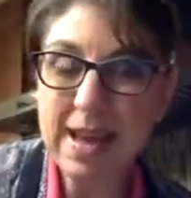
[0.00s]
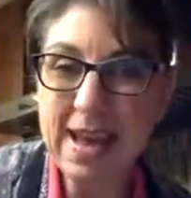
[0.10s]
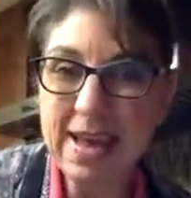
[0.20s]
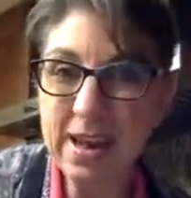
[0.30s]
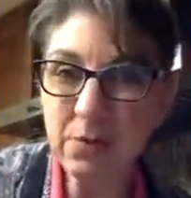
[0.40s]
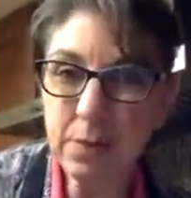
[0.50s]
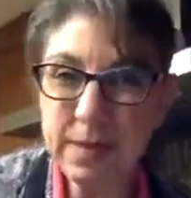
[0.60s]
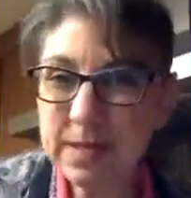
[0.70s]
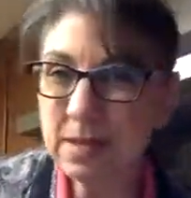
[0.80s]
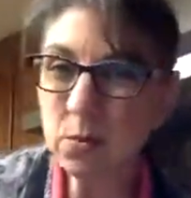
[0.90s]
and have your
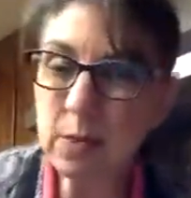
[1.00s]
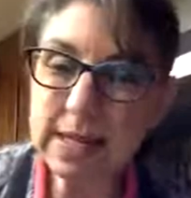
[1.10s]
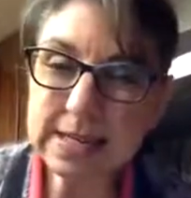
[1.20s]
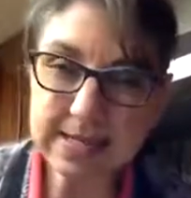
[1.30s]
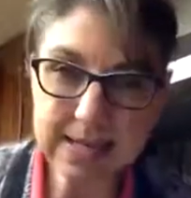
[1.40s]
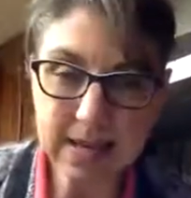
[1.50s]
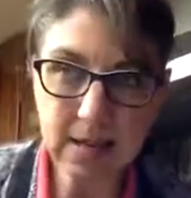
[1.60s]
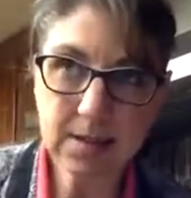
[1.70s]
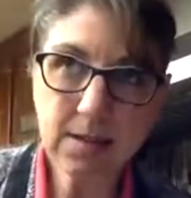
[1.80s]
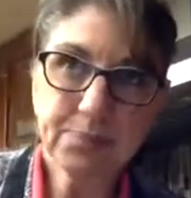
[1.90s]
pizza ready to
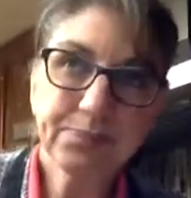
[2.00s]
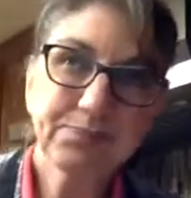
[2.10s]
eat